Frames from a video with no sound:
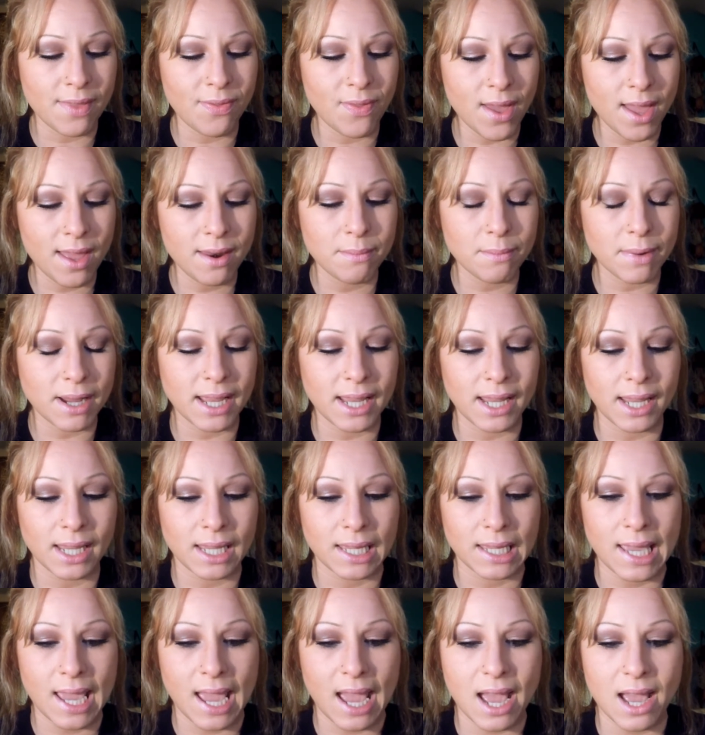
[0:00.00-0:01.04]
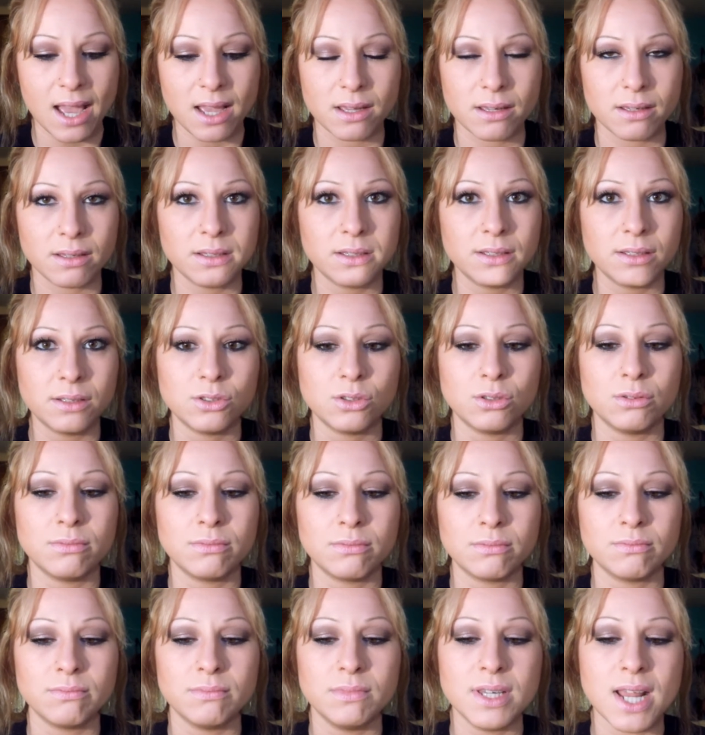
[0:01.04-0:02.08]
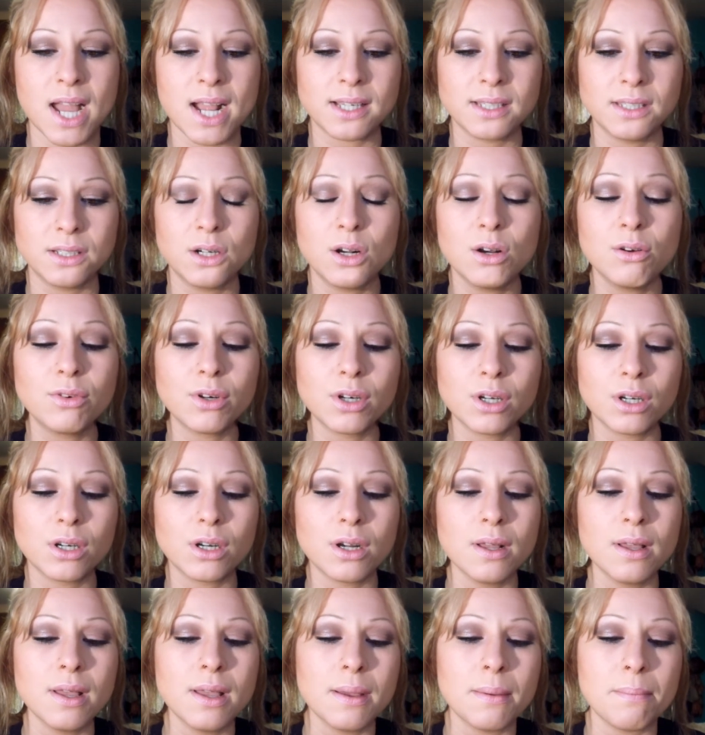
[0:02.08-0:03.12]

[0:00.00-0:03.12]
And then my cat knocked it over